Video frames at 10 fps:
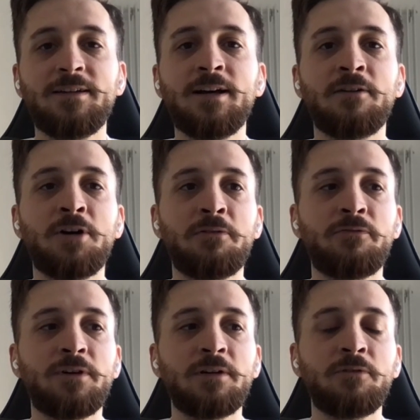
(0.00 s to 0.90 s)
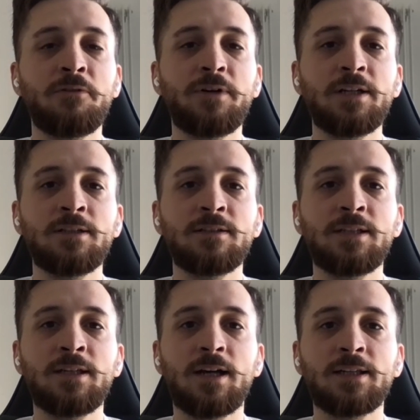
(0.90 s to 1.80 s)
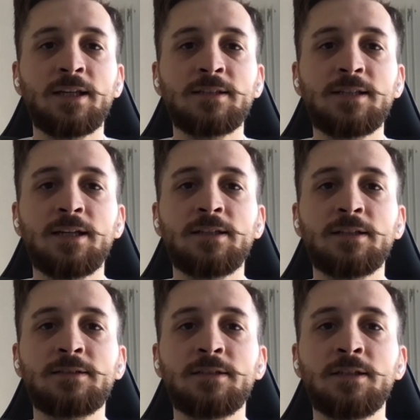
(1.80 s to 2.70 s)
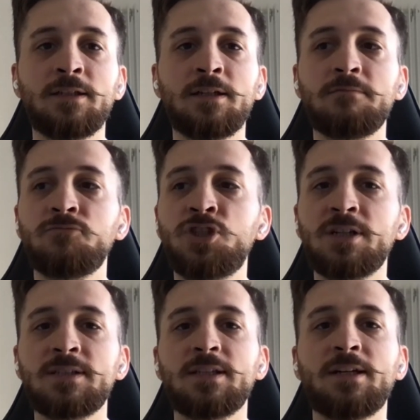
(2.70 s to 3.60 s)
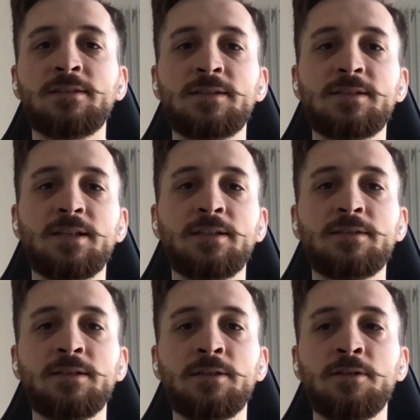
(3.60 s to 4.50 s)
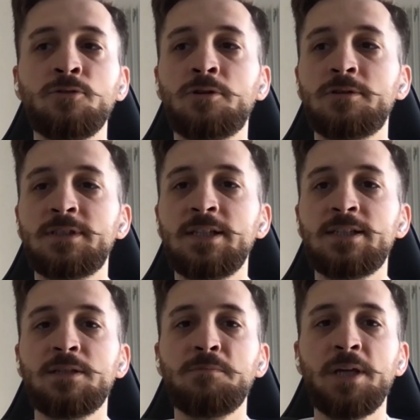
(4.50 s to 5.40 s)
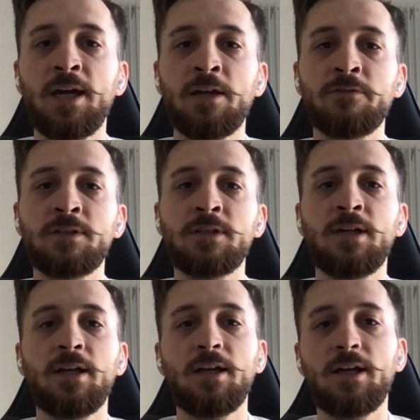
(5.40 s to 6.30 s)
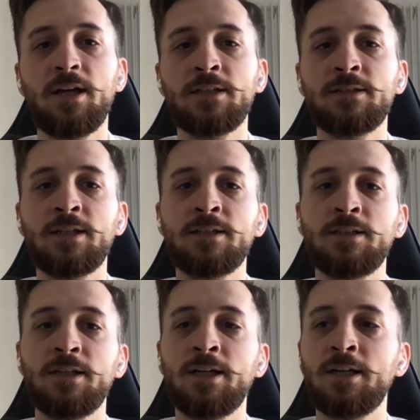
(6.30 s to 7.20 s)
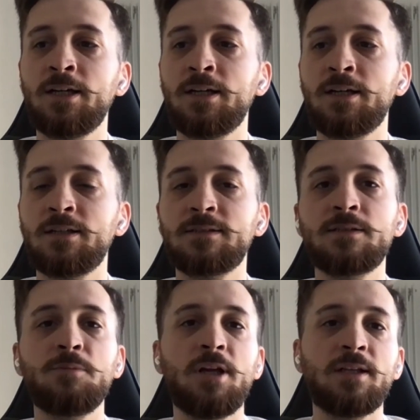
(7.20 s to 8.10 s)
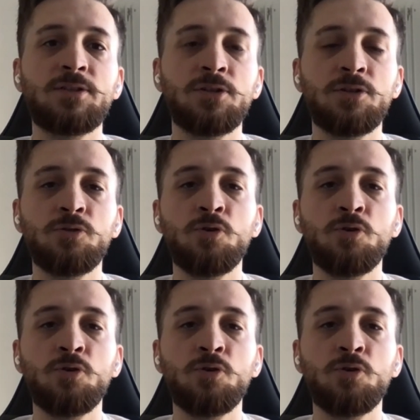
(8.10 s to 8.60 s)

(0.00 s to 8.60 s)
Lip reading: Yeah, one final thing I can say that just understand your system behavior, and then simulate